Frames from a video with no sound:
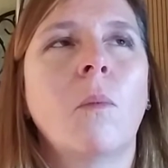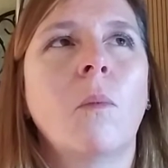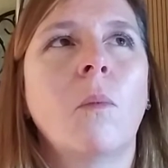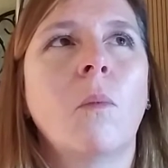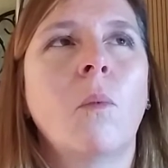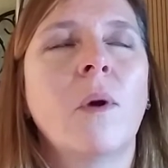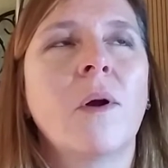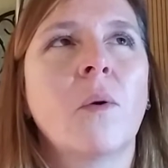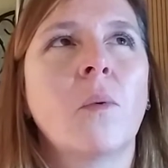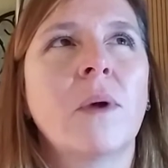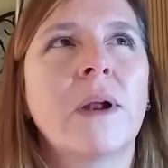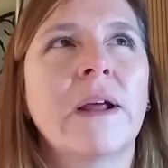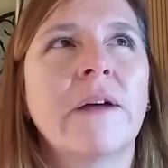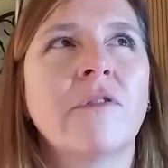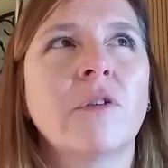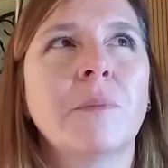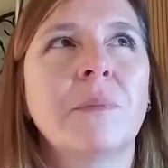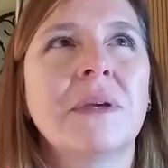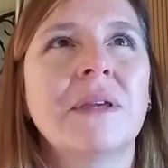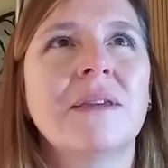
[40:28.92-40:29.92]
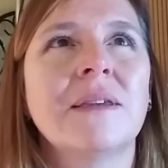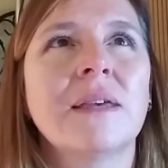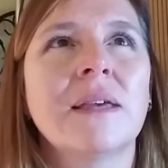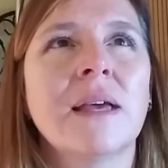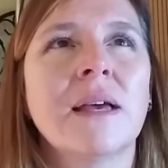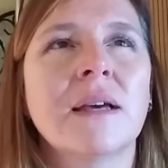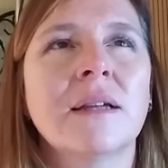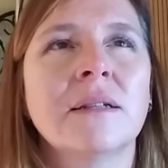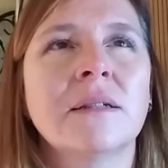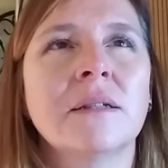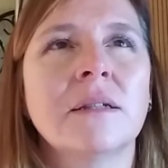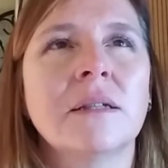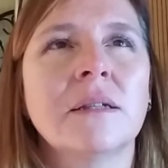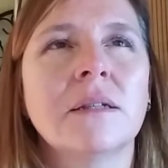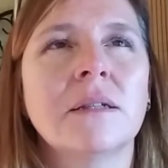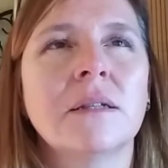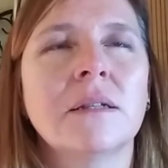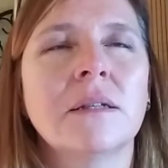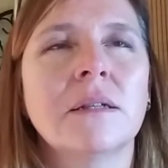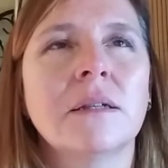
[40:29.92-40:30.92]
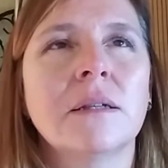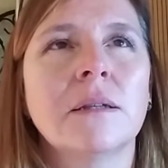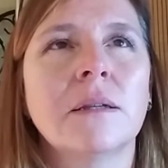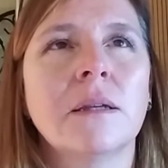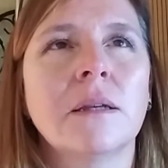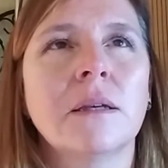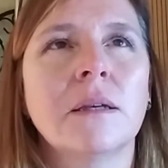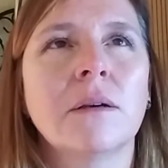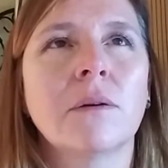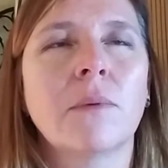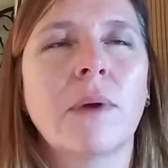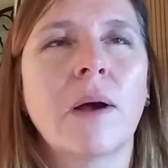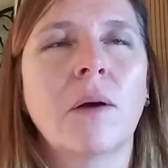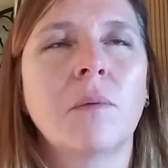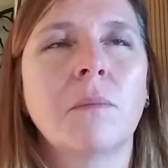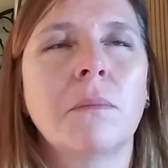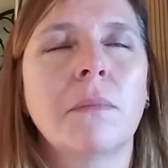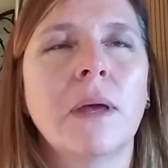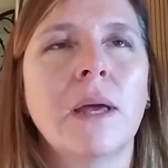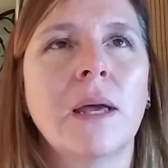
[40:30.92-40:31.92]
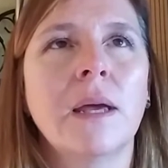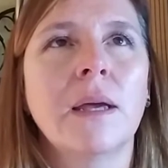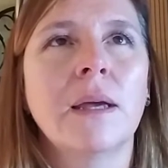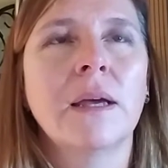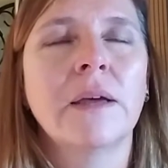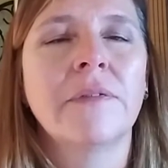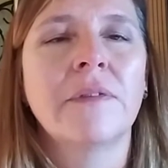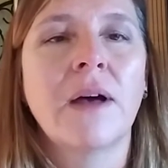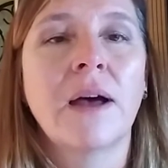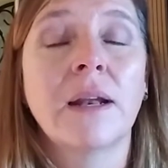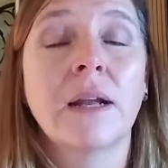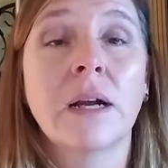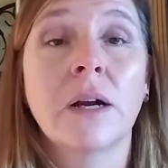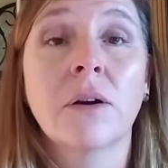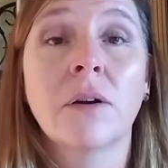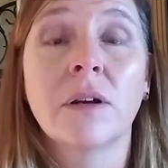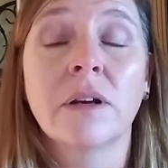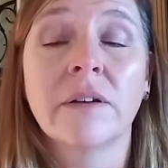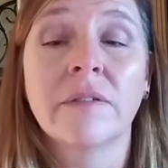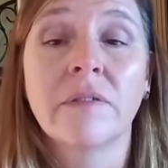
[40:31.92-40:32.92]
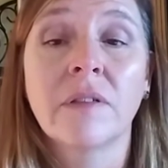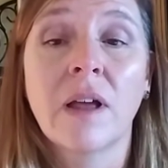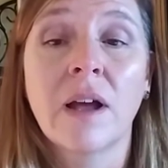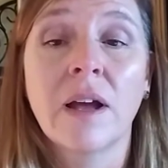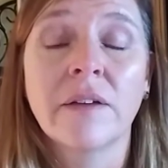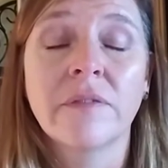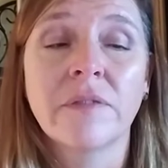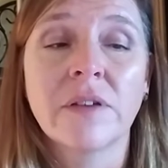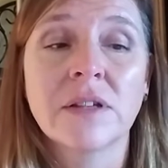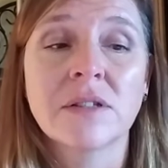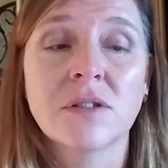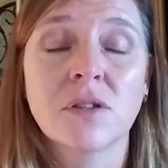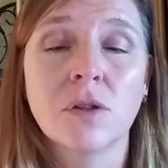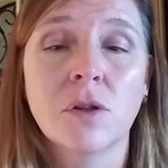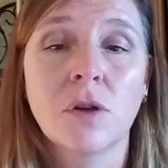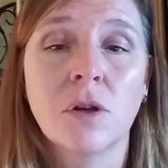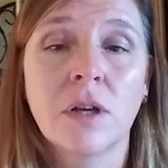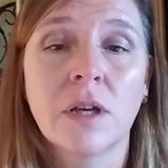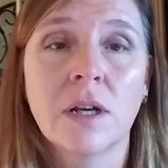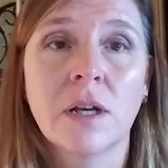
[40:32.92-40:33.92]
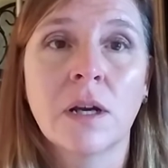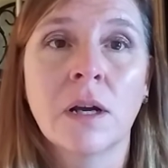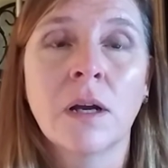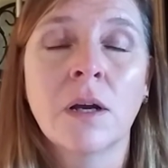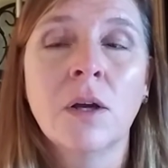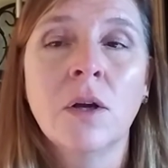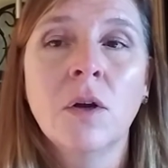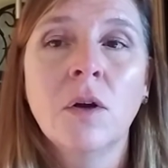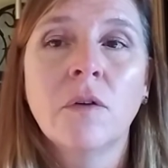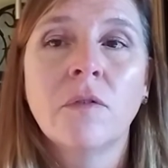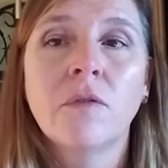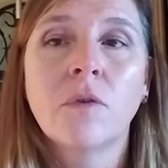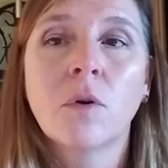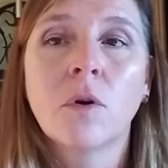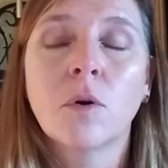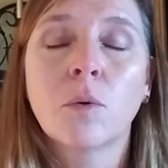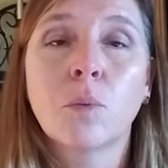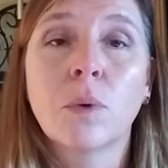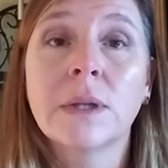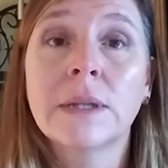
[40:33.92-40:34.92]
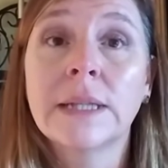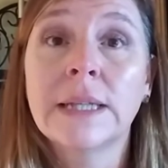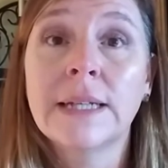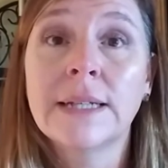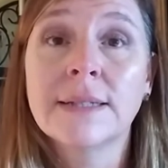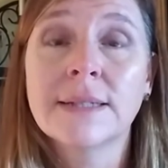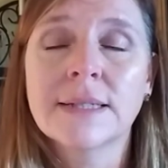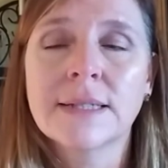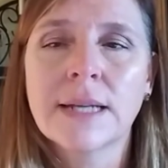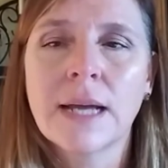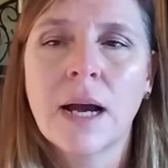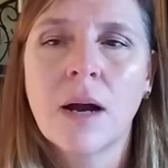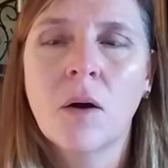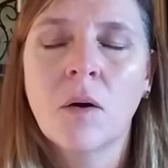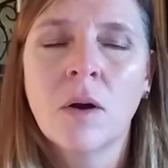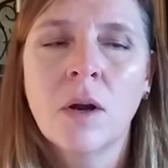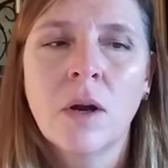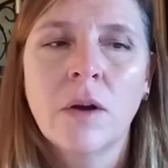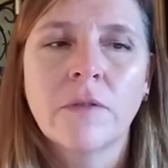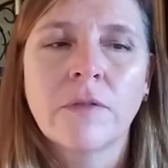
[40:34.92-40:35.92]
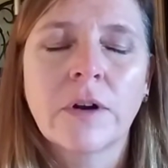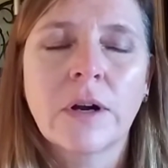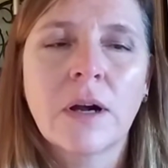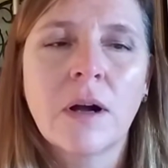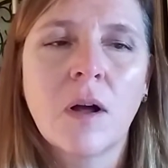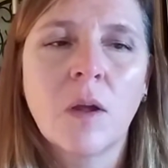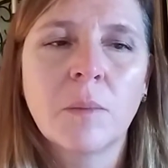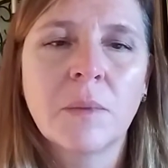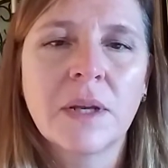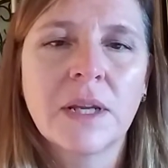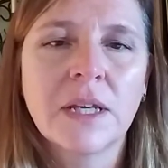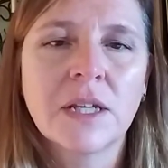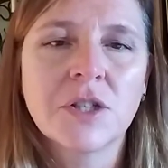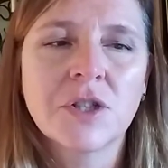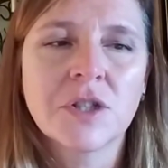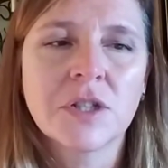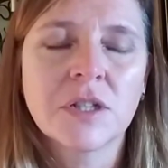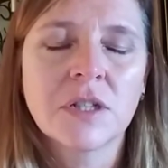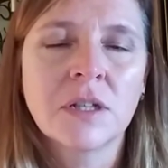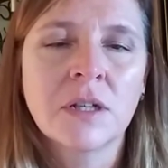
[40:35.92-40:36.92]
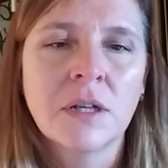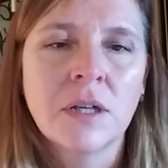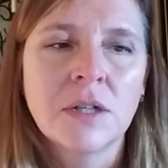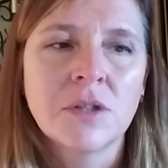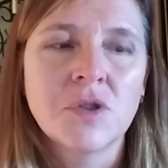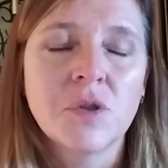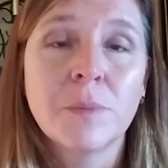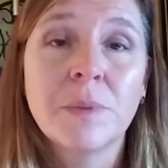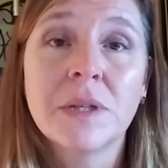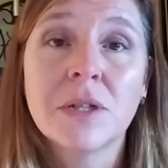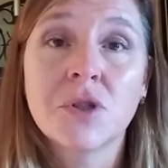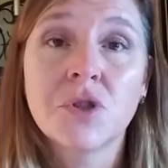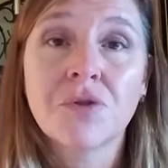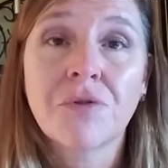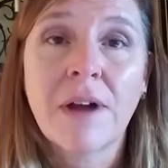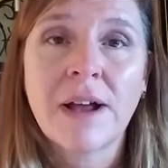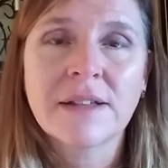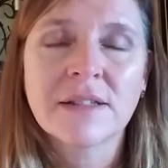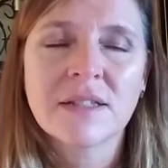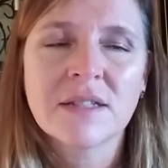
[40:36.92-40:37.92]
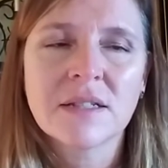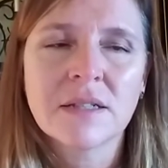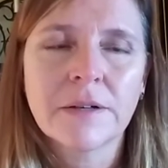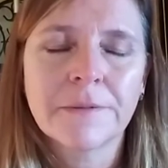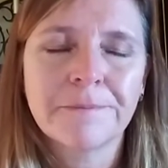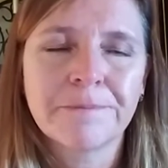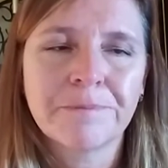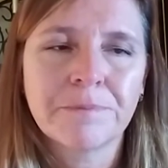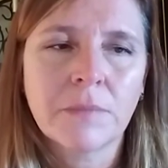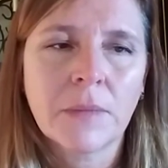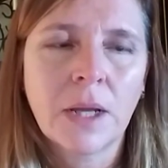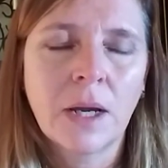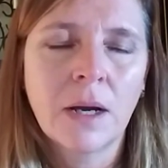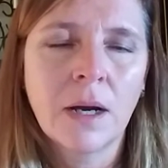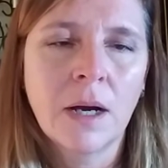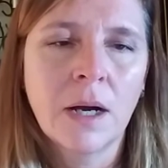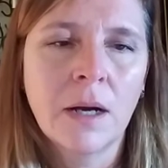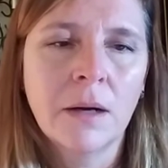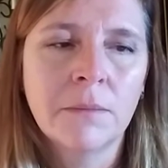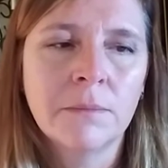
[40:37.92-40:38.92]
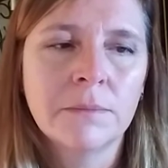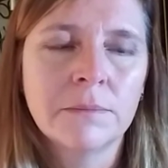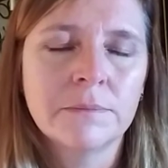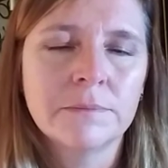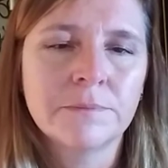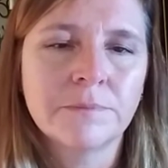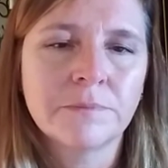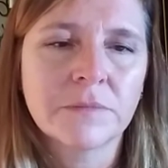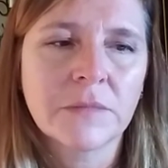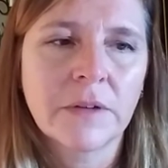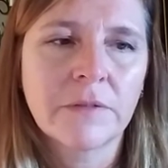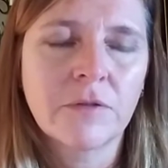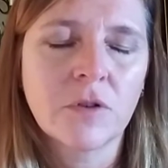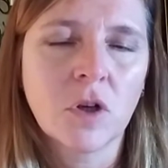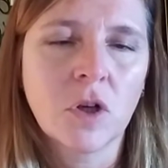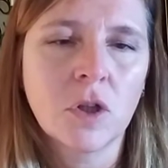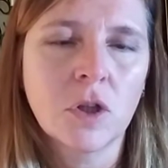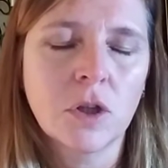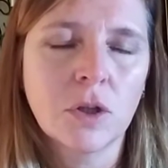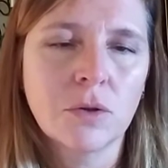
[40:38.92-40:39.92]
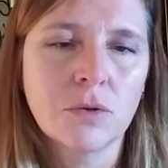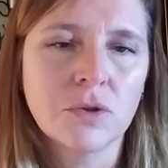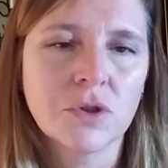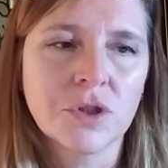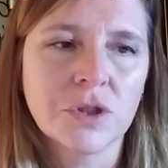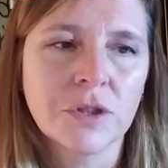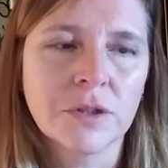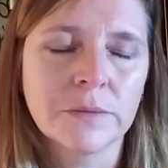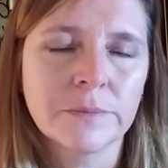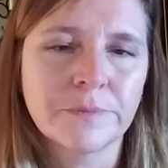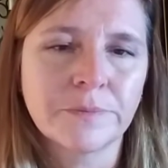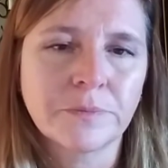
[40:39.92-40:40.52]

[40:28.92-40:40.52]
where whatever began in, around May in that area of life is looking for release now, for culmination, to be addressed, um, for closure.